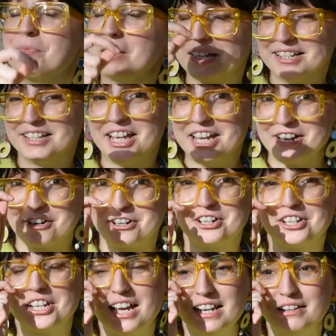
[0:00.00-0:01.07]

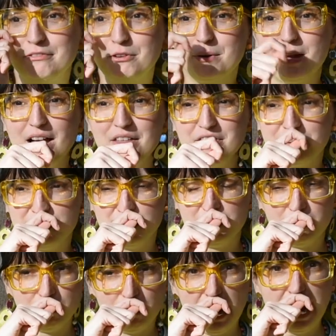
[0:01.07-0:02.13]
stickers, and if you
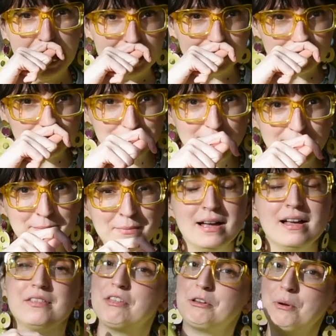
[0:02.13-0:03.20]
gather 8 of them,
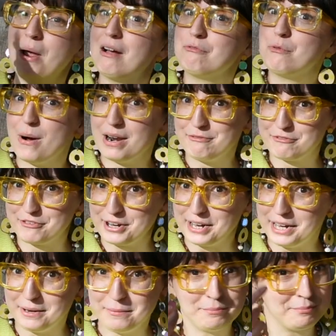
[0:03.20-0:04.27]
then you have 1
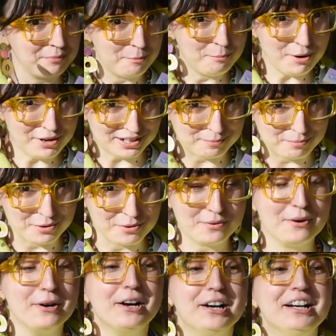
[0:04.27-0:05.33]
free pocket
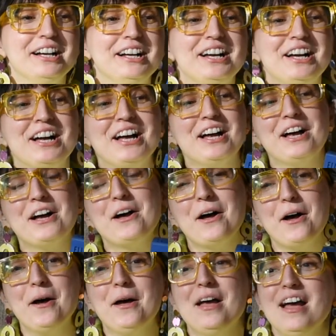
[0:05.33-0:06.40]
book.
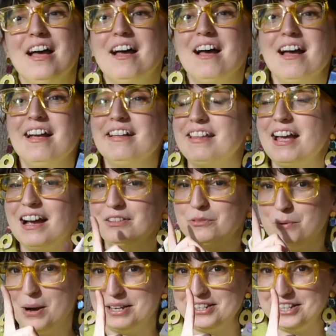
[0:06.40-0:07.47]
And I had
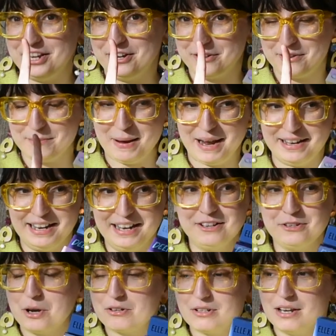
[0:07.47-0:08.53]
1 sticker remaining,
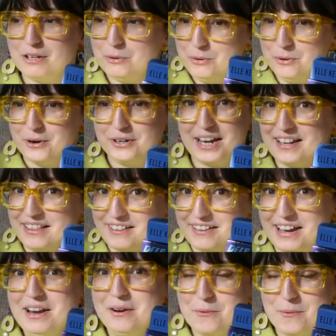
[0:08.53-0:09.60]
so I was like, oh, okay,
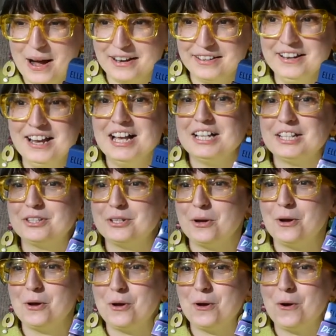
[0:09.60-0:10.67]
3, 1.
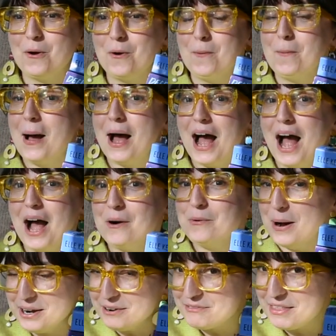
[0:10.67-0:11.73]
So
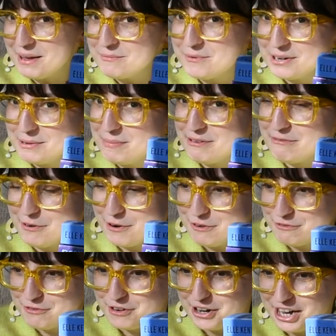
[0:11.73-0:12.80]
1 of them will be for
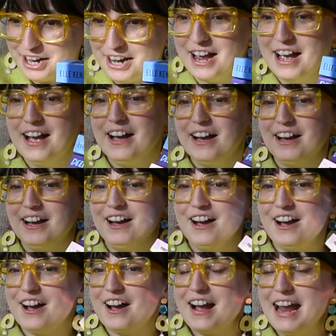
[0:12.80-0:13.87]
free.
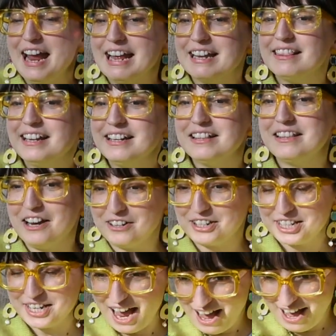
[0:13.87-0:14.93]
And then it
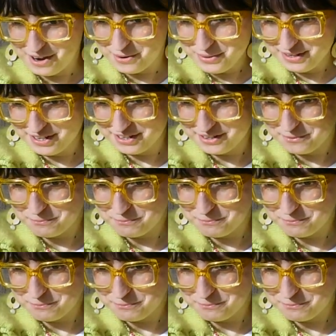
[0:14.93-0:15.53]
turns out,